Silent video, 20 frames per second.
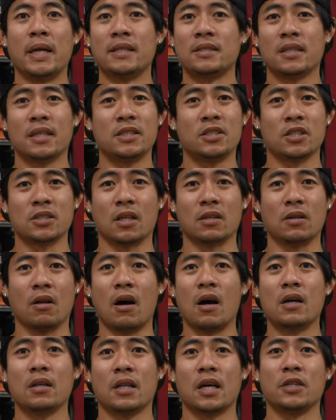Basically just a
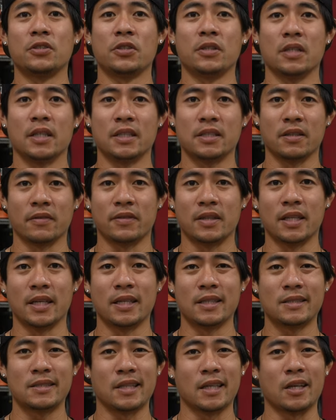long laundry list of
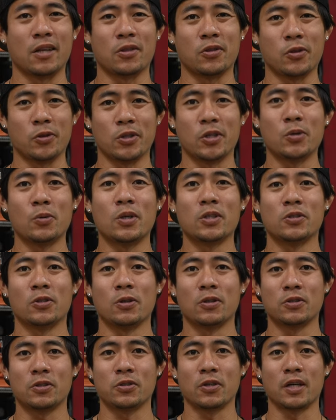things that a 31 year
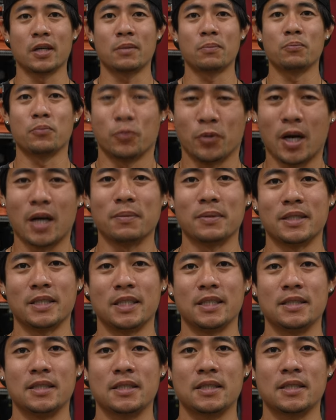old truck probably
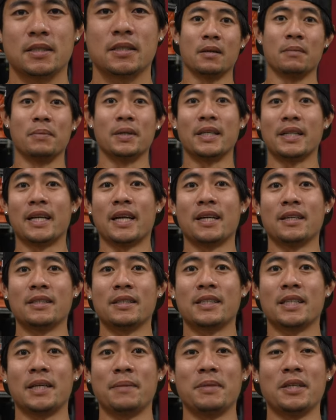needs. But
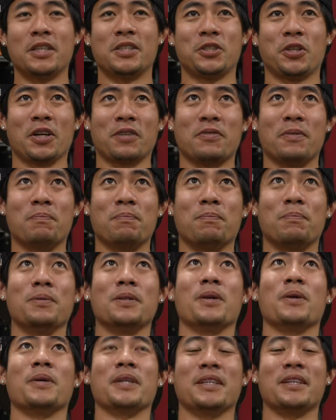again, keeping the truck from
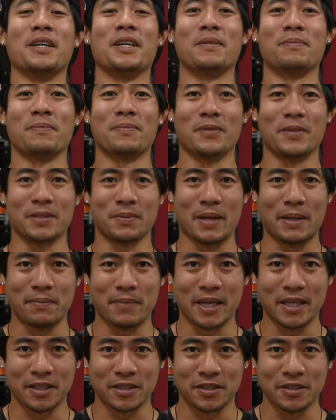blowing up was my
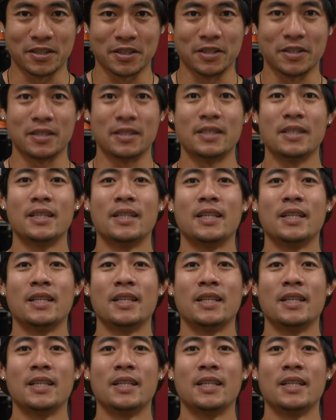main concern.